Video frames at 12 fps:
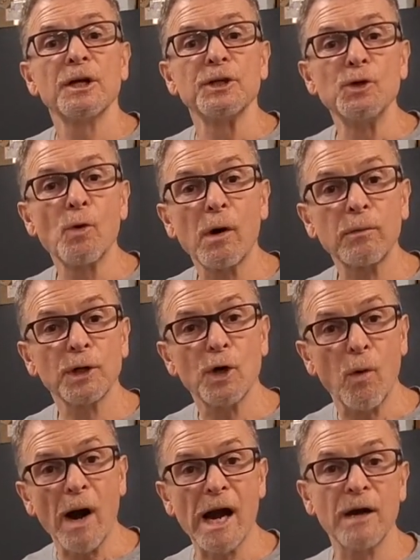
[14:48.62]
you are
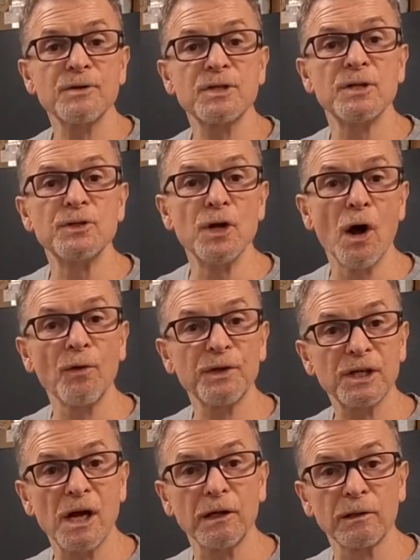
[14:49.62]
required to know the
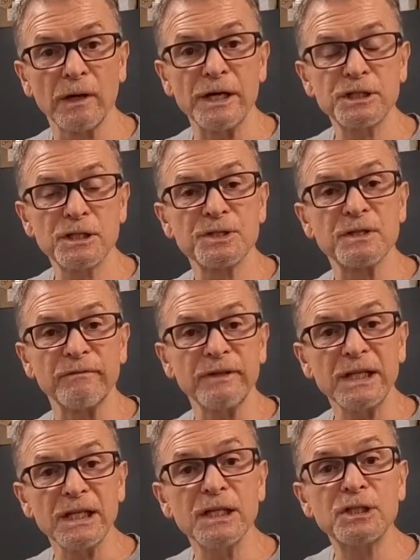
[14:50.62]
colorations of
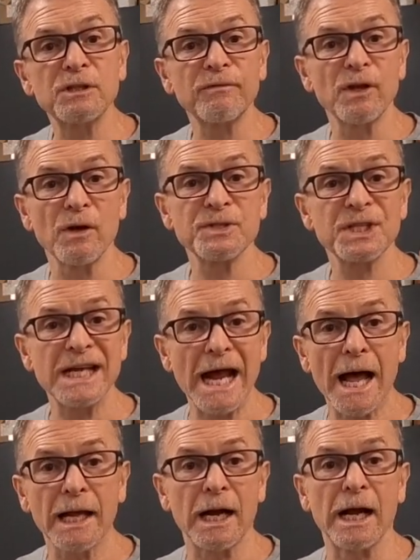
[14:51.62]
each of those
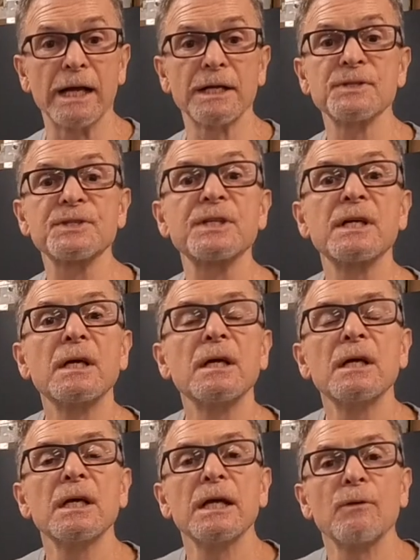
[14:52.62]
cations.
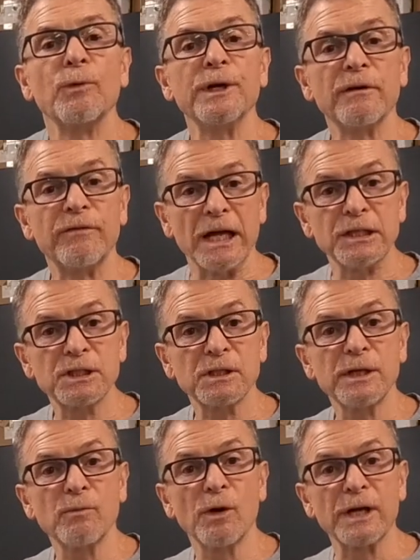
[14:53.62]
We
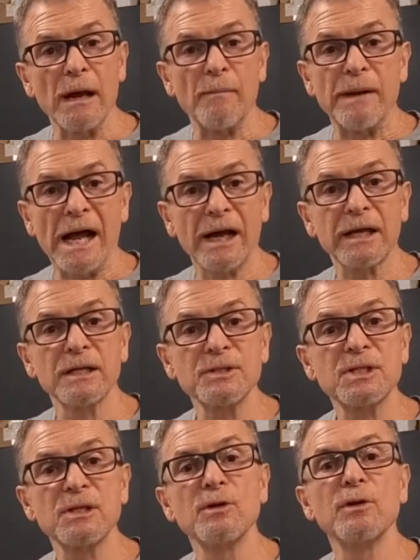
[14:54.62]
eventually will get back
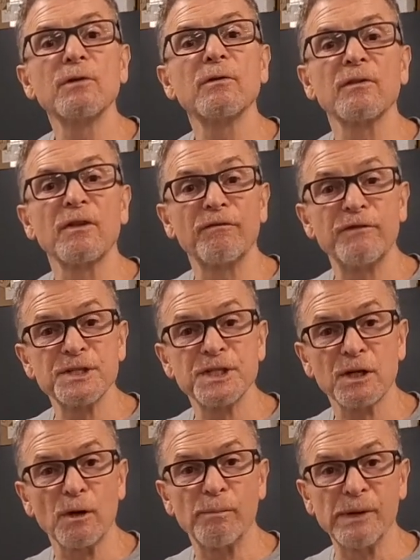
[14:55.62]
into the
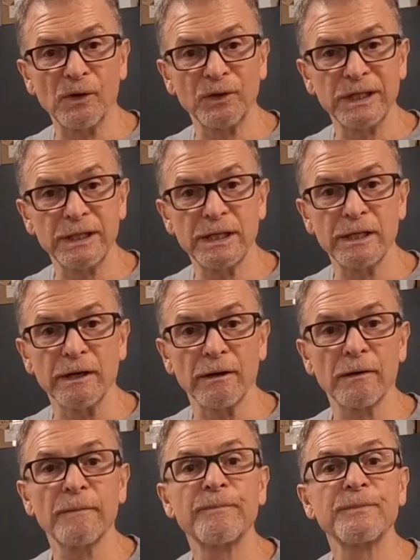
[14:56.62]
physical building
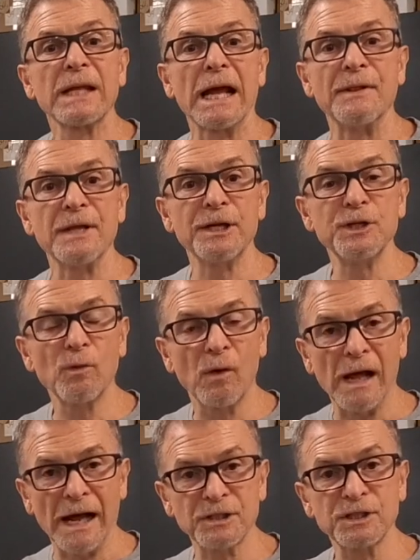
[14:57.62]
here, and then you
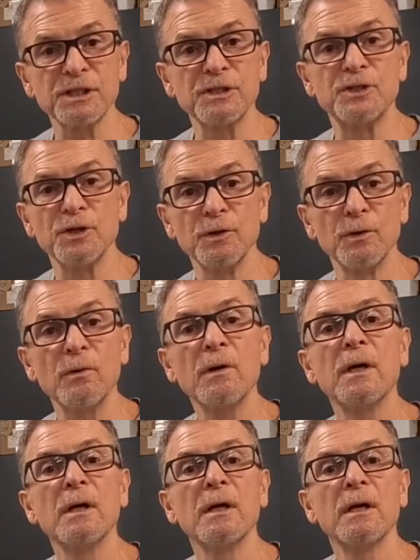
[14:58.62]
will actually do
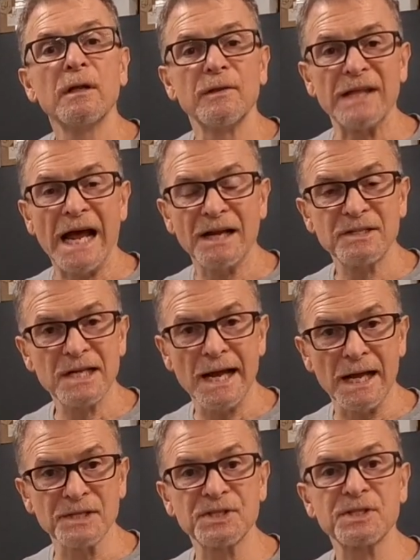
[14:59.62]
that
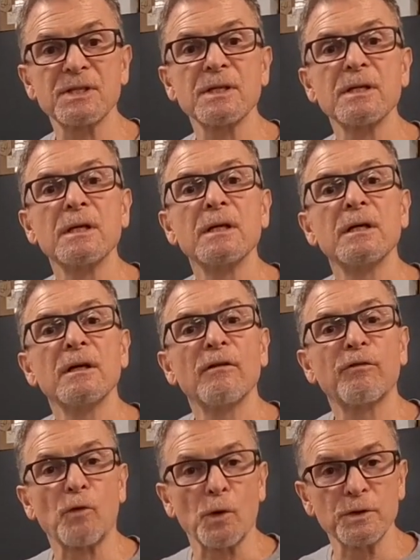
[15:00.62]
test
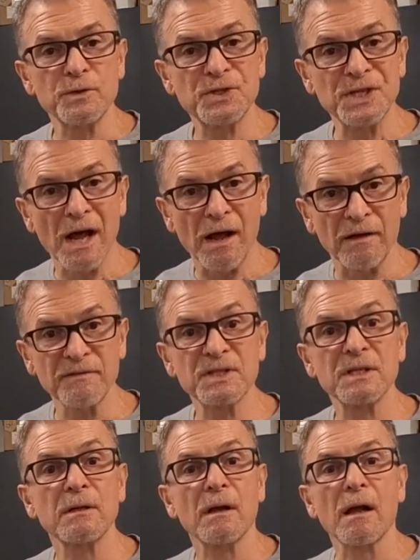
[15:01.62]
for
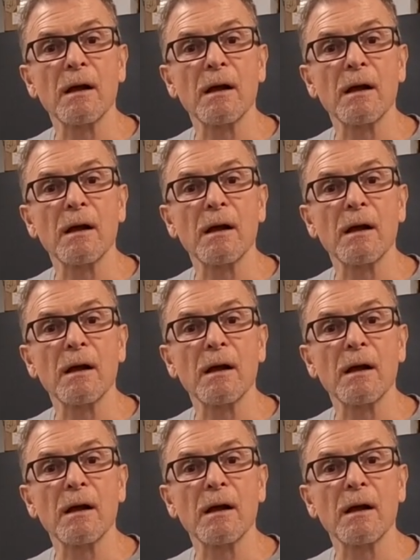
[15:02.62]
yourselves.